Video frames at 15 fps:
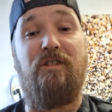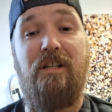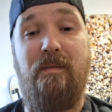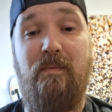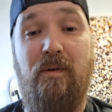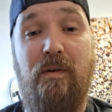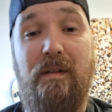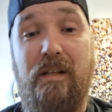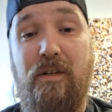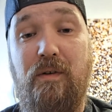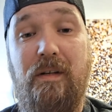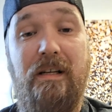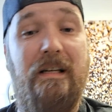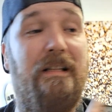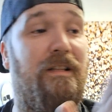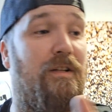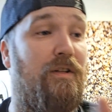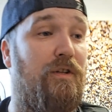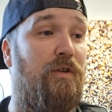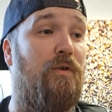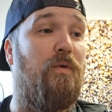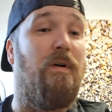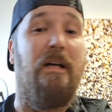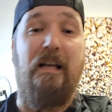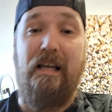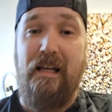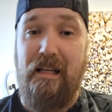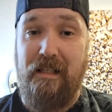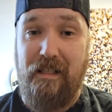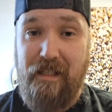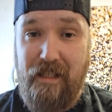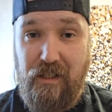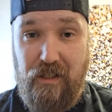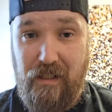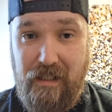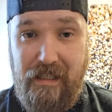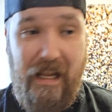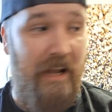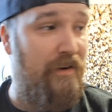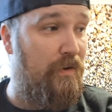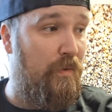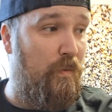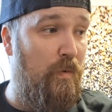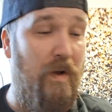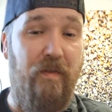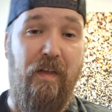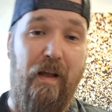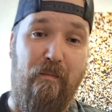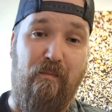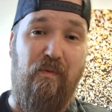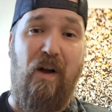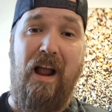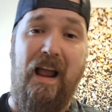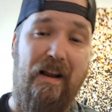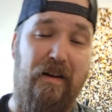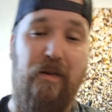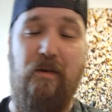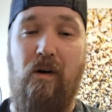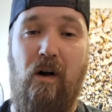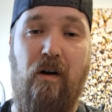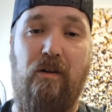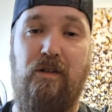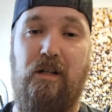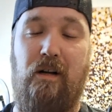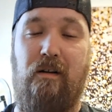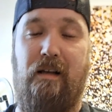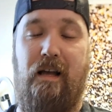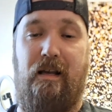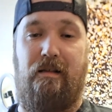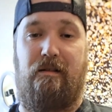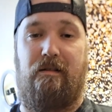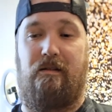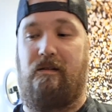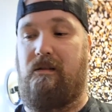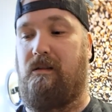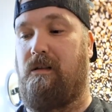cheaper than you can get the new Indonesian standard with a brand new hard shell case.